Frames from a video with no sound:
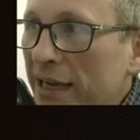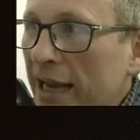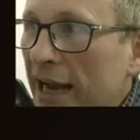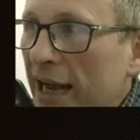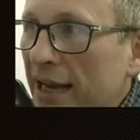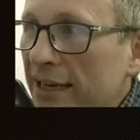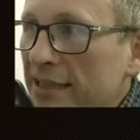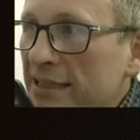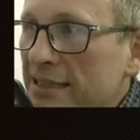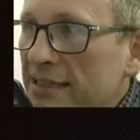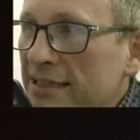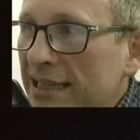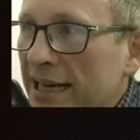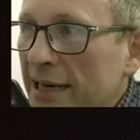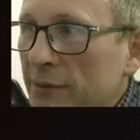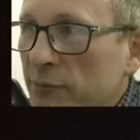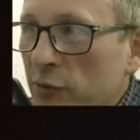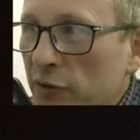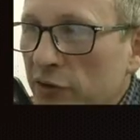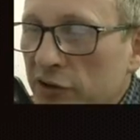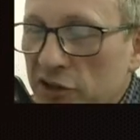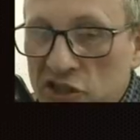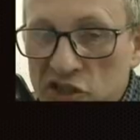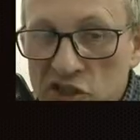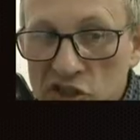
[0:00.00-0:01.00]
understand
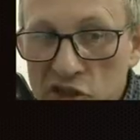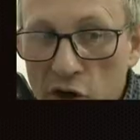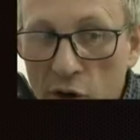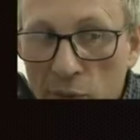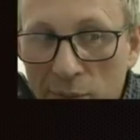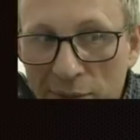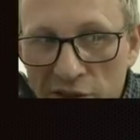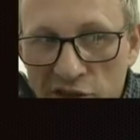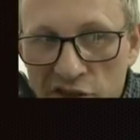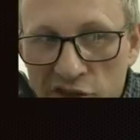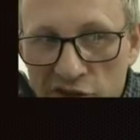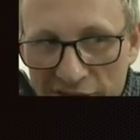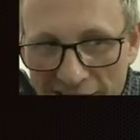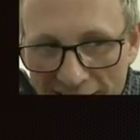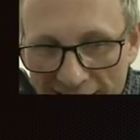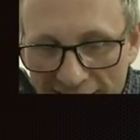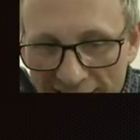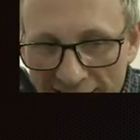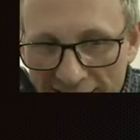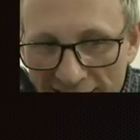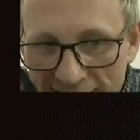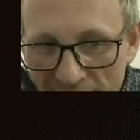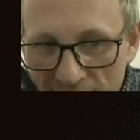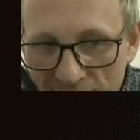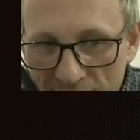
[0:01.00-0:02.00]
what the geometry
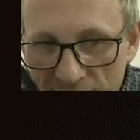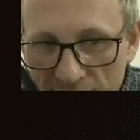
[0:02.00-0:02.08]
is.